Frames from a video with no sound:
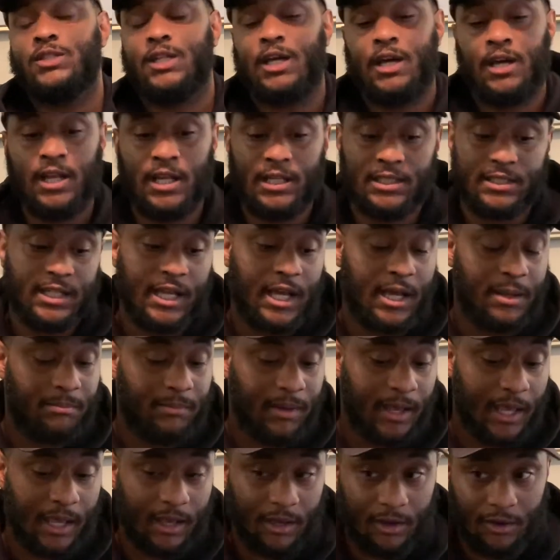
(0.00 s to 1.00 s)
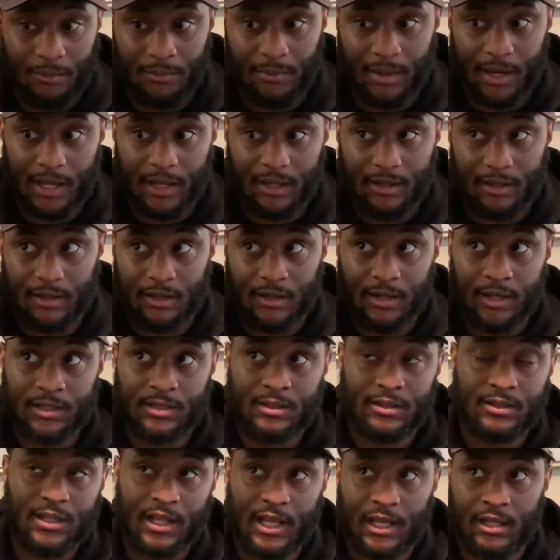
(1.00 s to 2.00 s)
y'all. That's not bad on my
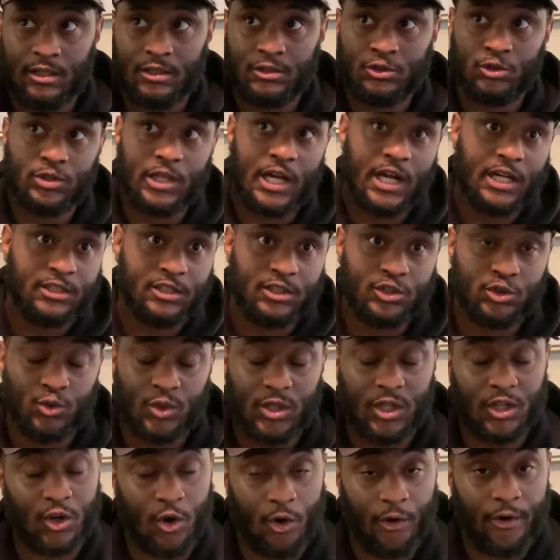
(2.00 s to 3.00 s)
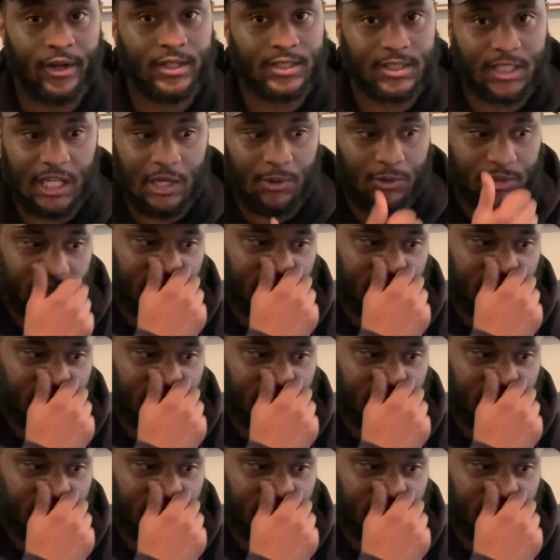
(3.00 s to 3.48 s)
other, like, 2020. Quarantine was